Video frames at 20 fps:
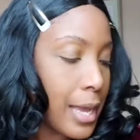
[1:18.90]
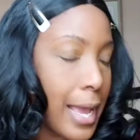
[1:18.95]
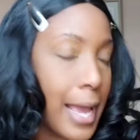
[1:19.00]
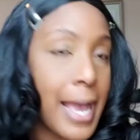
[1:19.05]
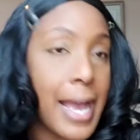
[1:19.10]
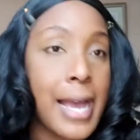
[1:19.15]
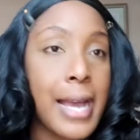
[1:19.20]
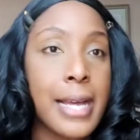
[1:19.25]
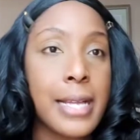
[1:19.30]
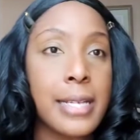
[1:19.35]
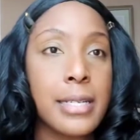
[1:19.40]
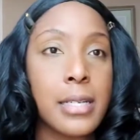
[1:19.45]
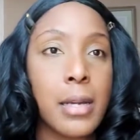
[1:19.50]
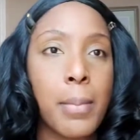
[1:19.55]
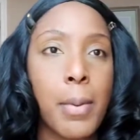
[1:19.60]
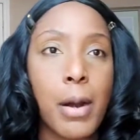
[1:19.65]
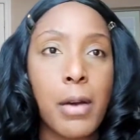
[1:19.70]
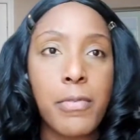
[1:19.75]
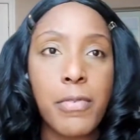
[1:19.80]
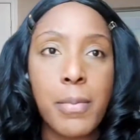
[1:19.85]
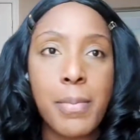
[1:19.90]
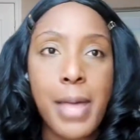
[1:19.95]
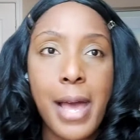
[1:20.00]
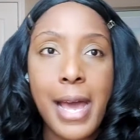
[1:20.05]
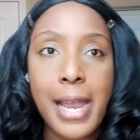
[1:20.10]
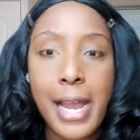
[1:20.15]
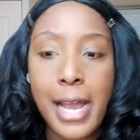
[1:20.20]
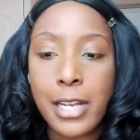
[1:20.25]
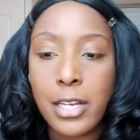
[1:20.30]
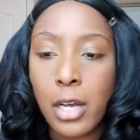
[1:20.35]
And apart from
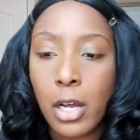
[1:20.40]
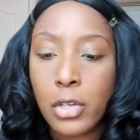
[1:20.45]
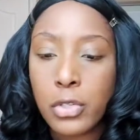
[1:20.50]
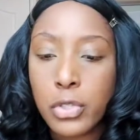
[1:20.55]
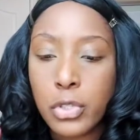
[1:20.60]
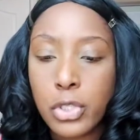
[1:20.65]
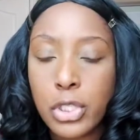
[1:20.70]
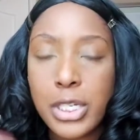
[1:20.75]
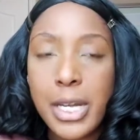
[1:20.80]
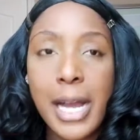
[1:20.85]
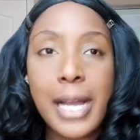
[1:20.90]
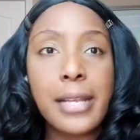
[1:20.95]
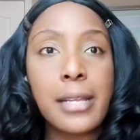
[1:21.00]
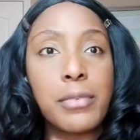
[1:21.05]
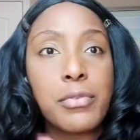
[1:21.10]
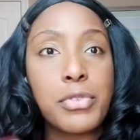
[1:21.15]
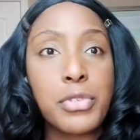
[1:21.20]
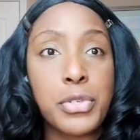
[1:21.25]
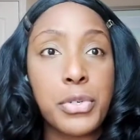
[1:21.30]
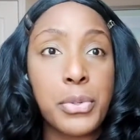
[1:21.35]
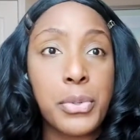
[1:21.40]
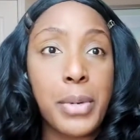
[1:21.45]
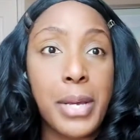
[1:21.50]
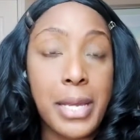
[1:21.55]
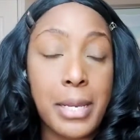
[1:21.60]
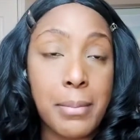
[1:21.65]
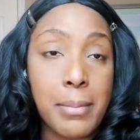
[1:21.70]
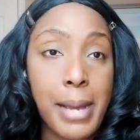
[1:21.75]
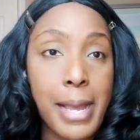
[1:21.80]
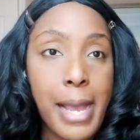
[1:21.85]
that, I also kind of drew
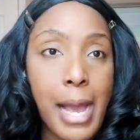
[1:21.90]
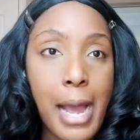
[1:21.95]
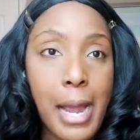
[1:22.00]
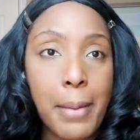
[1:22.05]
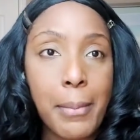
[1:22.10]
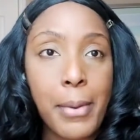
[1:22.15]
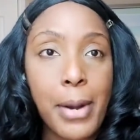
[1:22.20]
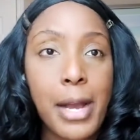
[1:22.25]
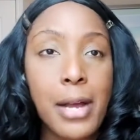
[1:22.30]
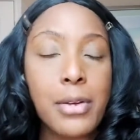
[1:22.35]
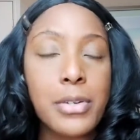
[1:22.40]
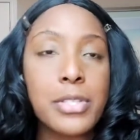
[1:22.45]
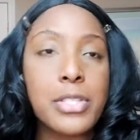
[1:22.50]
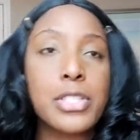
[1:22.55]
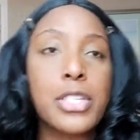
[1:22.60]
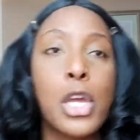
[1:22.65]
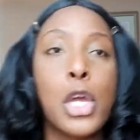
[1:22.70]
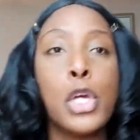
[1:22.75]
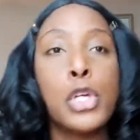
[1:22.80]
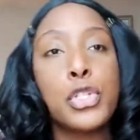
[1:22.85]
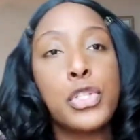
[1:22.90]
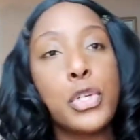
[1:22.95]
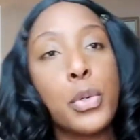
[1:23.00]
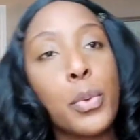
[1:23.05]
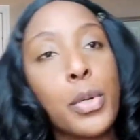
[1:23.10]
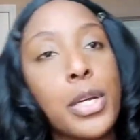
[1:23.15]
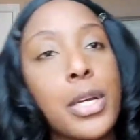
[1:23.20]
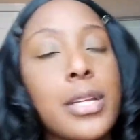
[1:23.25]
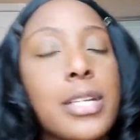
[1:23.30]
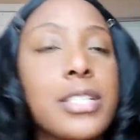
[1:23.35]
in my eyebrows. So
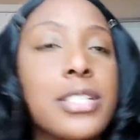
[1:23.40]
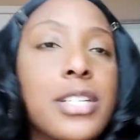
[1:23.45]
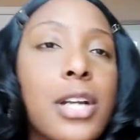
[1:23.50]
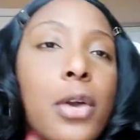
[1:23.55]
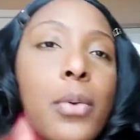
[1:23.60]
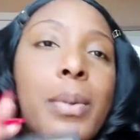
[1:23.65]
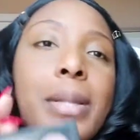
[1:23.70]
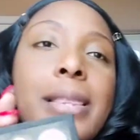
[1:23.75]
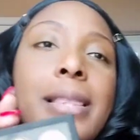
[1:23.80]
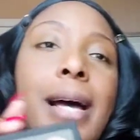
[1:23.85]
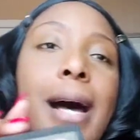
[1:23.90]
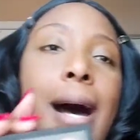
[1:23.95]
we're gonna start with